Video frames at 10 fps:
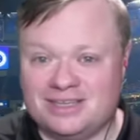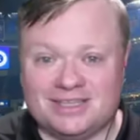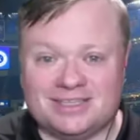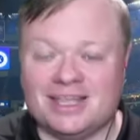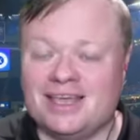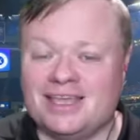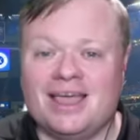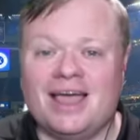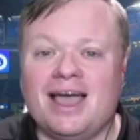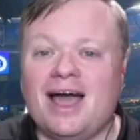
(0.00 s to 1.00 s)
it's like
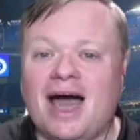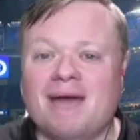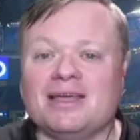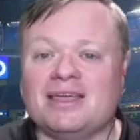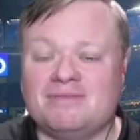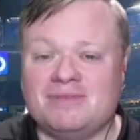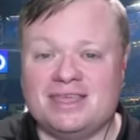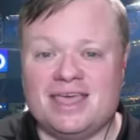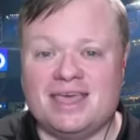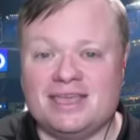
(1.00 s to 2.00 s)
I'm not going to be
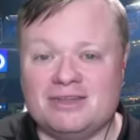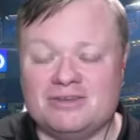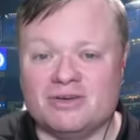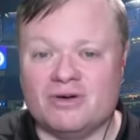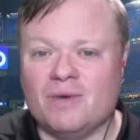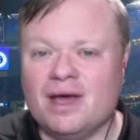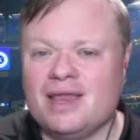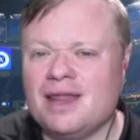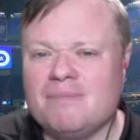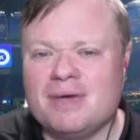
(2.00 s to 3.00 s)
the idiot who's going, why
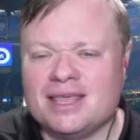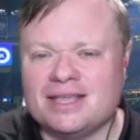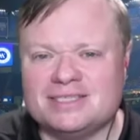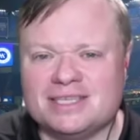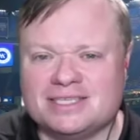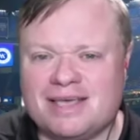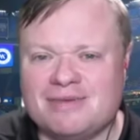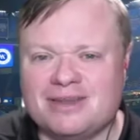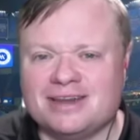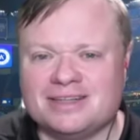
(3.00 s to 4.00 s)
did I bet against Nick
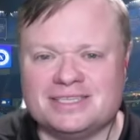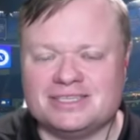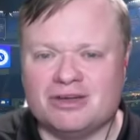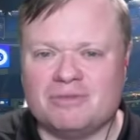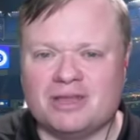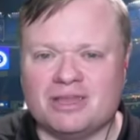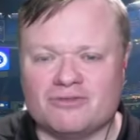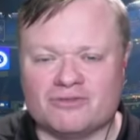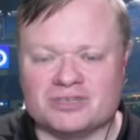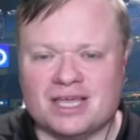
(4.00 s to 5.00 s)
Saban in the season opening
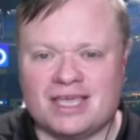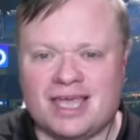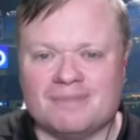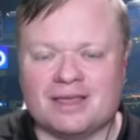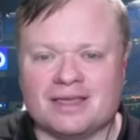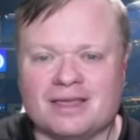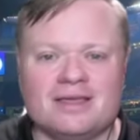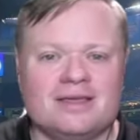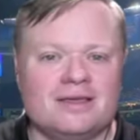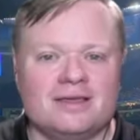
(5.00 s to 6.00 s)
neutral site game? Like,
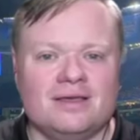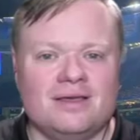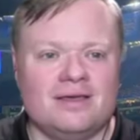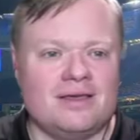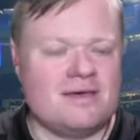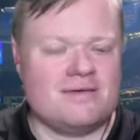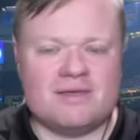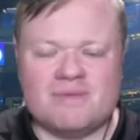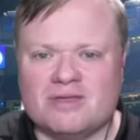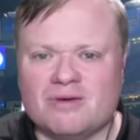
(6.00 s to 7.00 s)
eh,
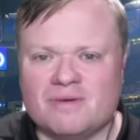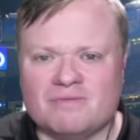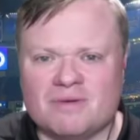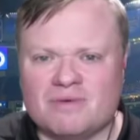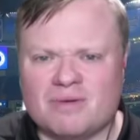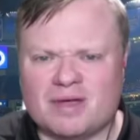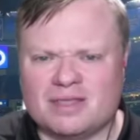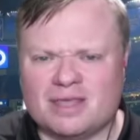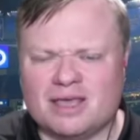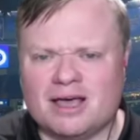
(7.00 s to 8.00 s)
I mean, you go, remember go back
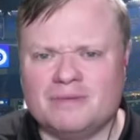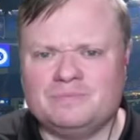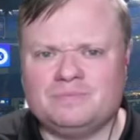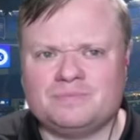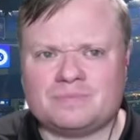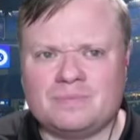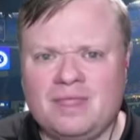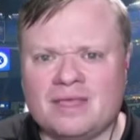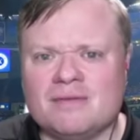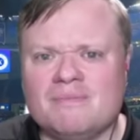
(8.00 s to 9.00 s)
the uh,
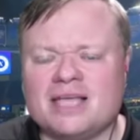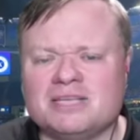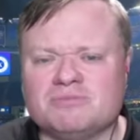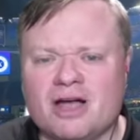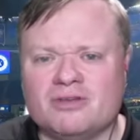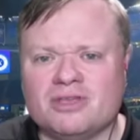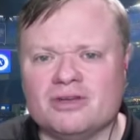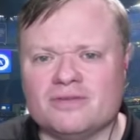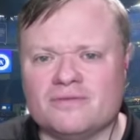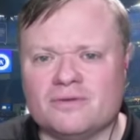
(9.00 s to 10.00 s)
the Max Browne
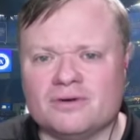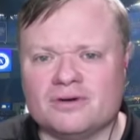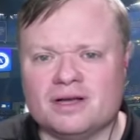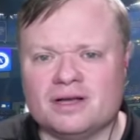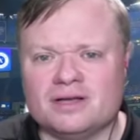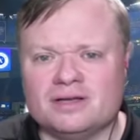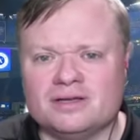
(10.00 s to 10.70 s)
year for uh,